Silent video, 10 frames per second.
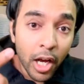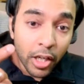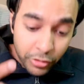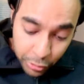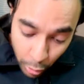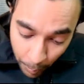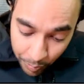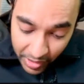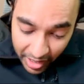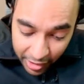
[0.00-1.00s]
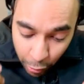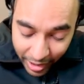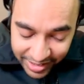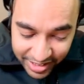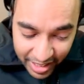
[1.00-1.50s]
So you
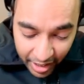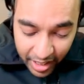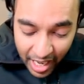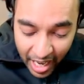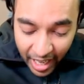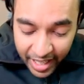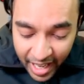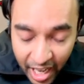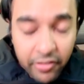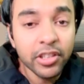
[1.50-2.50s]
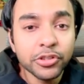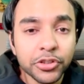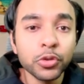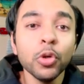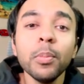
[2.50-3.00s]
can see that I have
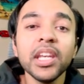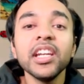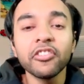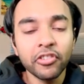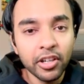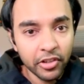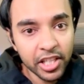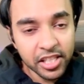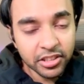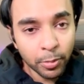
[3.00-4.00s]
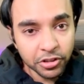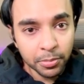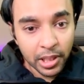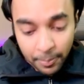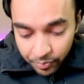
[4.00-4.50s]
so many different variations
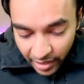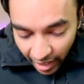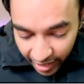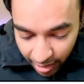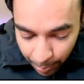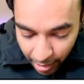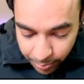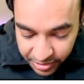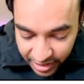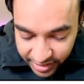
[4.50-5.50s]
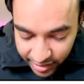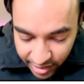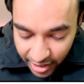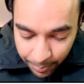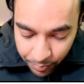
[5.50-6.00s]
possible. I can pick up 6 and
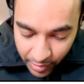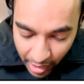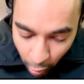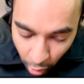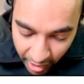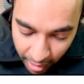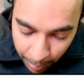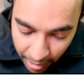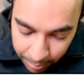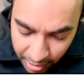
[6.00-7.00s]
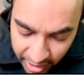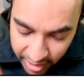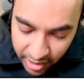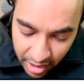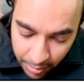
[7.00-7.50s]
3 or I can pick up 3
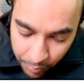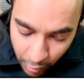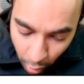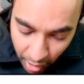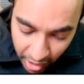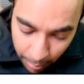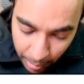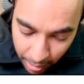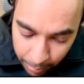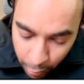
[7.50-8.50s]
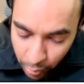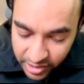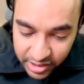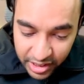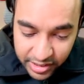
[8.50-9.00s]
and 3 or I can pick up 2 and
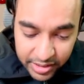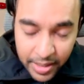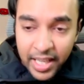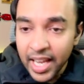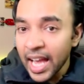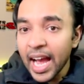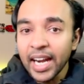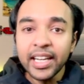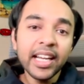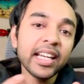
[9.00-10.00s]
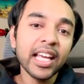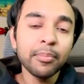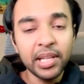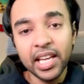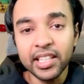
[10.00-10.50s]
6 and it can
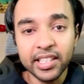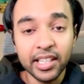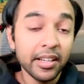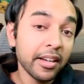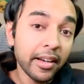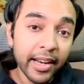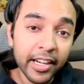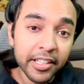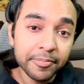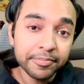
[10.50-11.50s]
be anything, correct?